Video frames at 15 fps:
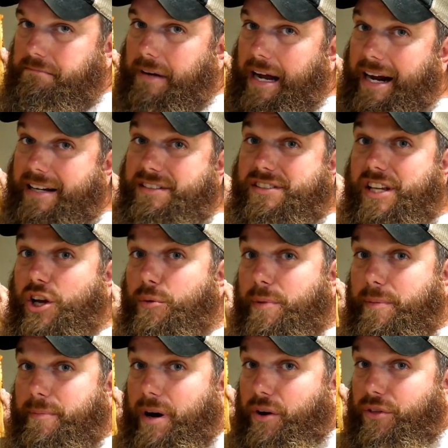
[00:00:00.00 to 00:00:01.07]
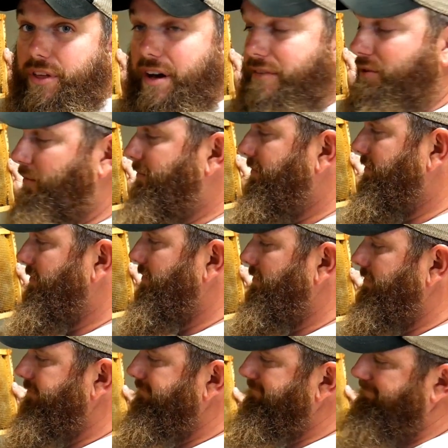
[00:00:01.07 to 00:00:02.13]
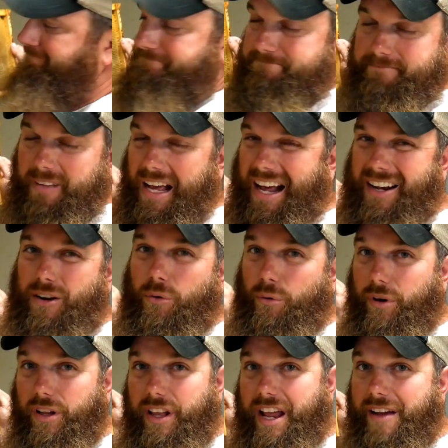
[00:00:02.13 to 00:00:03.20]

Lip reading: I can see them in both of them. I don't really